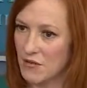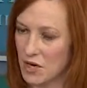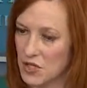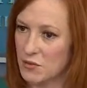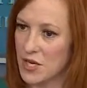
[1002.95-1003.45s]

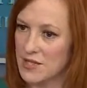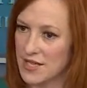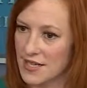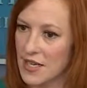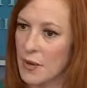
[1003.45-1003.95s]
Russian
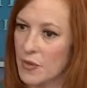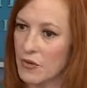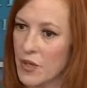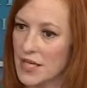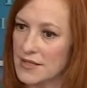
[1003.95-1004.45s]
president in a couple
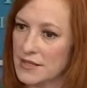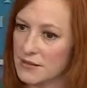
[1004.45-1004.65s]
of weeks.